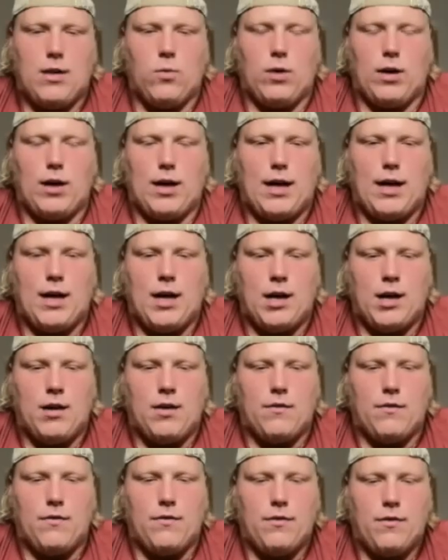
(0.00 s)
going to
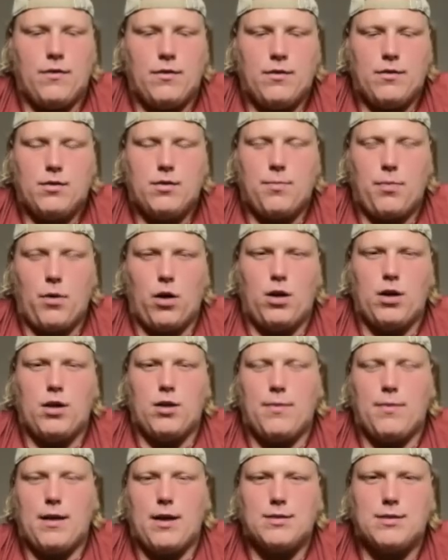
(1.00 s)
have the party of the
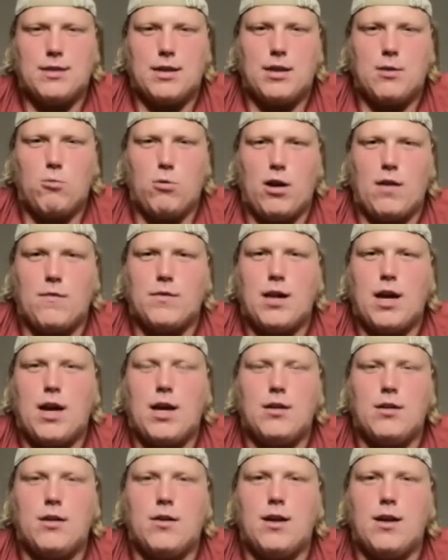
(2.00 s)
Palace. I think we're going to have
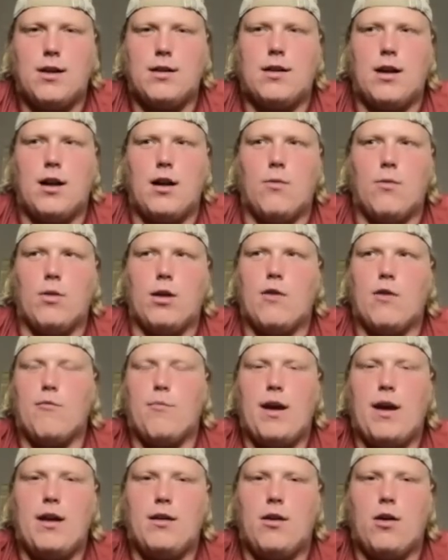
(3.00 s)
Caden Green there. We're going to have
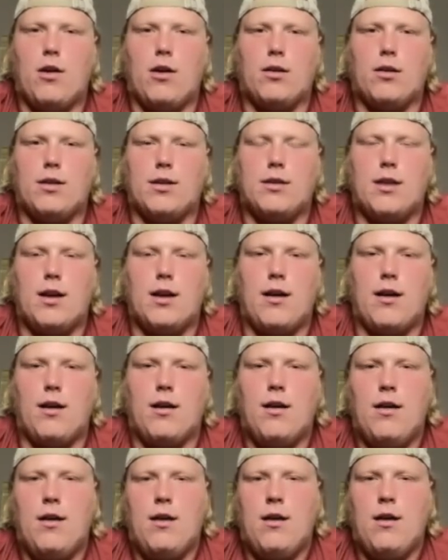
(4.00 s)
Peyton Kirkland there.
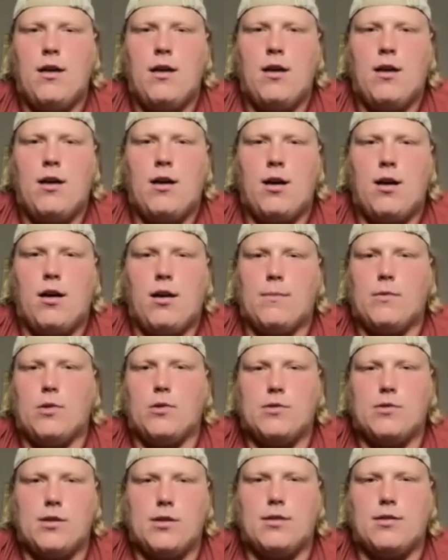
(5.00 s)

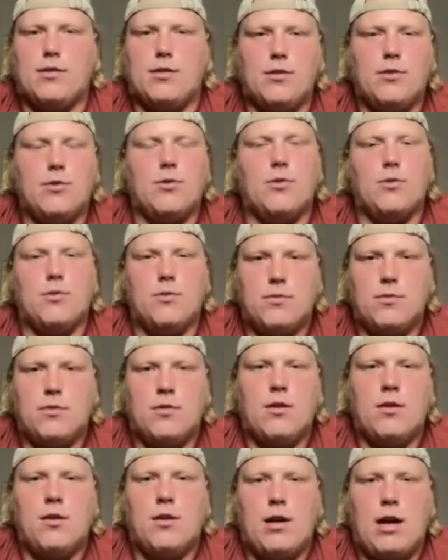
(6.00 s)
Those are the two
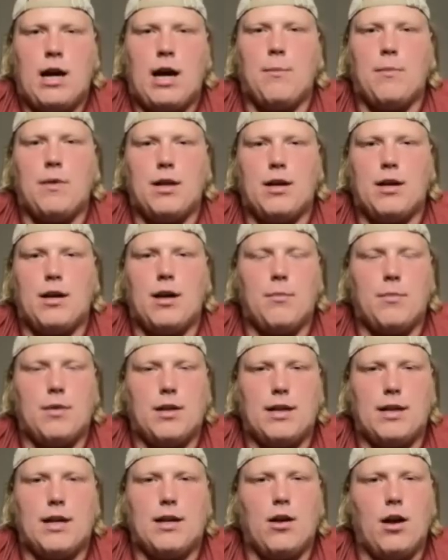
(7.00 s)
I'm gonna
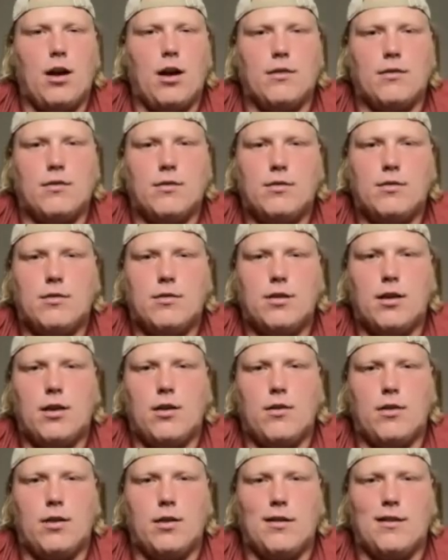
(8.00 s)
get on,
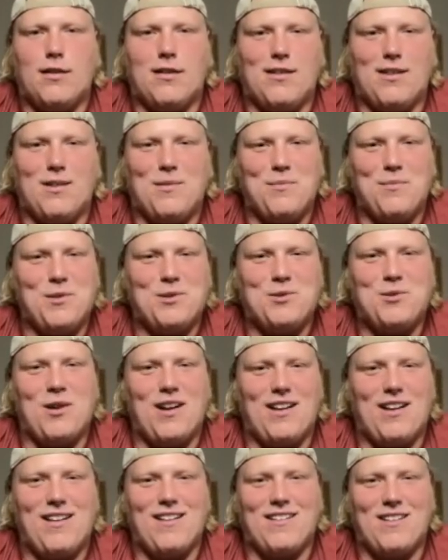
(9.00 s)
and I'm gonna
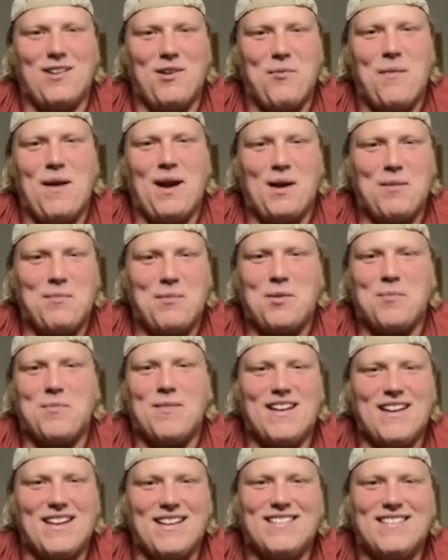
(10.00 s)
try to, make him
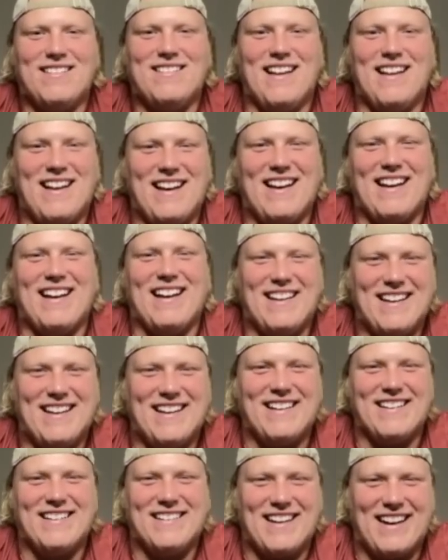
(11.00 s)
commit,
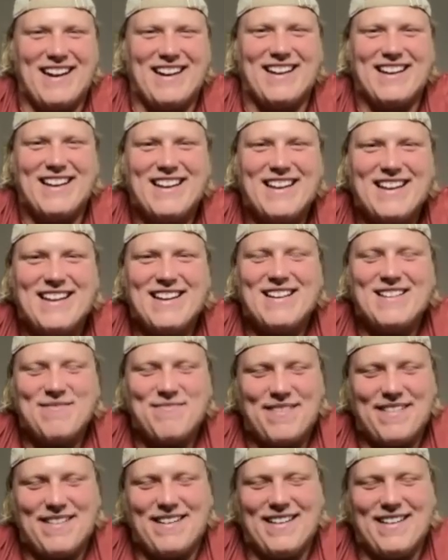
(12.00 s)
kind of.
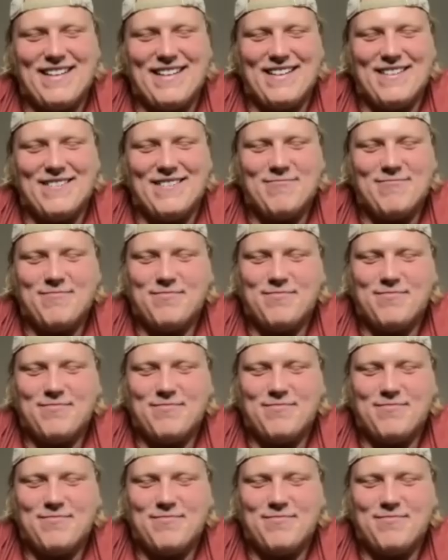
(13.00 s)
But